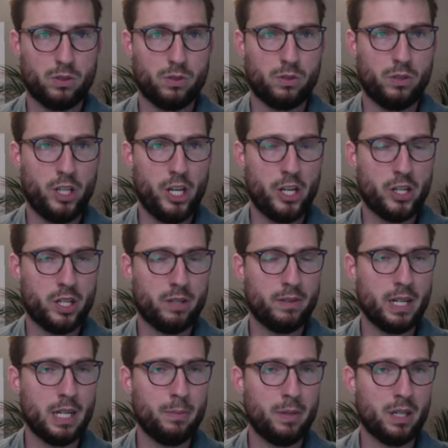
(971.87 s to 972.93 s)
You should read
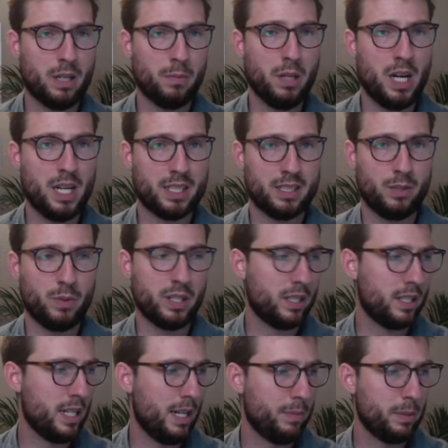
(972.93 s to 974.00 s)
up on our blogs on whether or
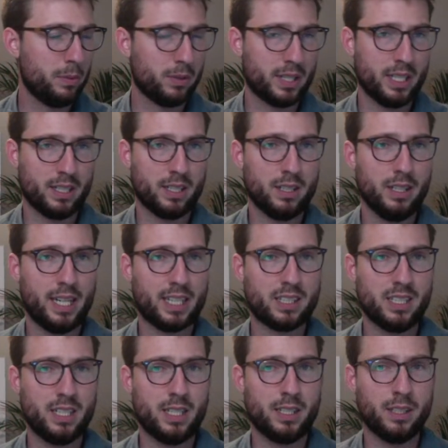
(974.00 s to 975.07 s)
not people can collect
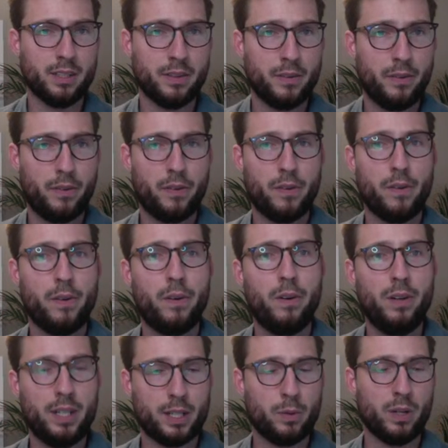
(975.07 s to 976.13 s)
on,
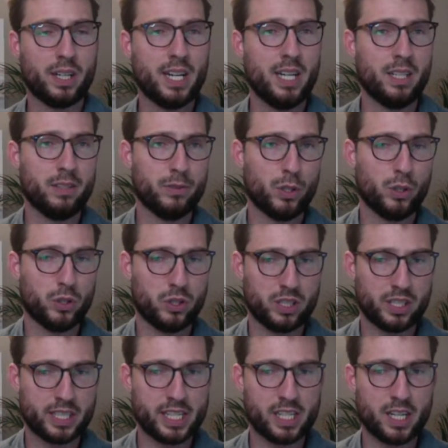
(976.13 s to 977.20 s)
like what kind of Social
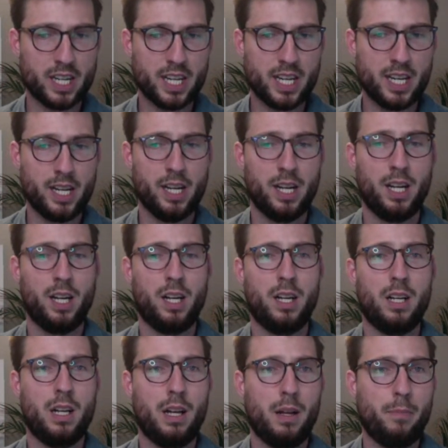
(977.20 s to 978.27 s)
Security
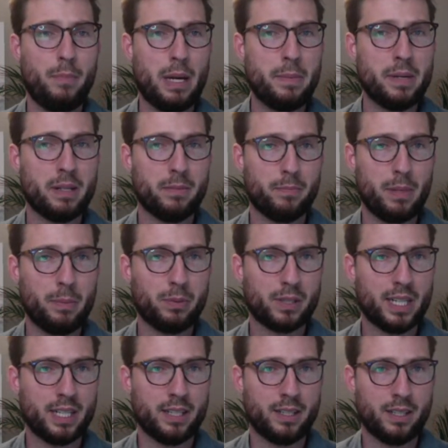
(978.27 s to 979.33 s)
payment people
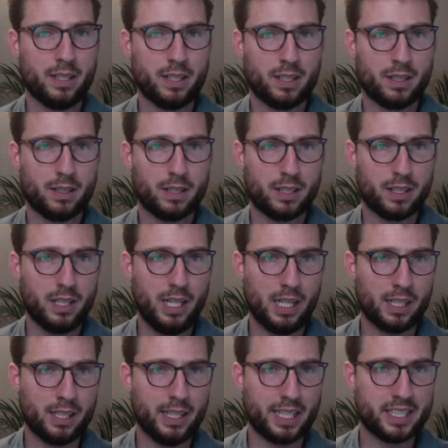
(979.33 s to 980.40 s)
can
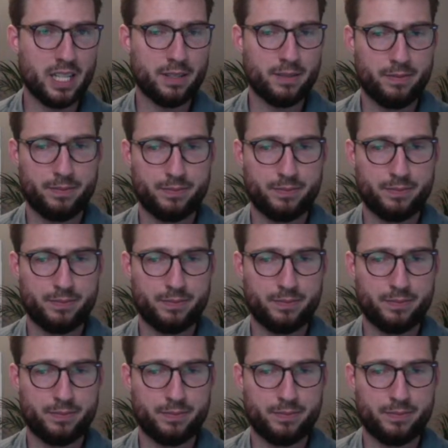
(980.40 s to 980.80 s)
collect on.